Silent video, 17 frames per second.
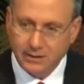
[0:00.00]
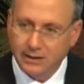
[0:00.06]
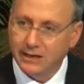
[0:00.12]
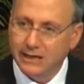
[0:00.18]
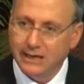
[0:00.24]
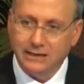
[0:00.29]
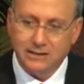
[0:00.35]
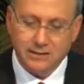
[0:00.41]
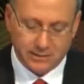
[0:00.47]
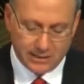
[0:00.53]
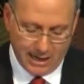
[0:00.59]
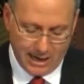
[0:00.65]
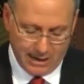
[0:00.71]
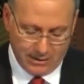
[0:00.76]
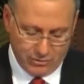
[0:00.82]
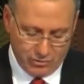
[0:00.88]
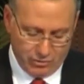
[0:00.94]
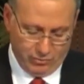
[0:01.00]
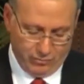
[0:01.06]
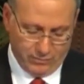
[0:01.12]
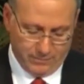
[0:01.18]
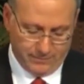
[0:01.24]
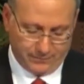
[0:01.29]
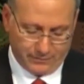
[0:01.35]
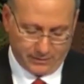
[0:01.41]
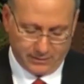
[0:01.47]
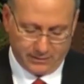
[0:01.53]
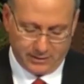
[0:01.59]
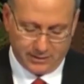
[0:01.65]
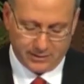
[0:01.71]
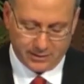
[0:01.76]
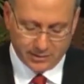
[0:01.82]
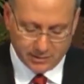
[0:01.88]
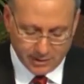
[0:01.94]
It's not new.
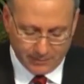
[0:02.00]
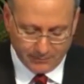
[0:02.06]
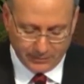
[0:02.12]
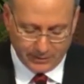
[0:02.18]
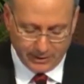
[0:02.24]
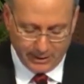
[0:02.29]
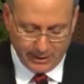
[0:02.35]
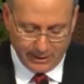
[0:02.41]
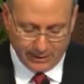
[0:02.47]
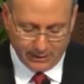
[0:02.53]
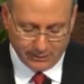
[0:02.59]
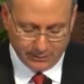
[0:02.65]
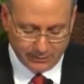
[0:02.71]
This is something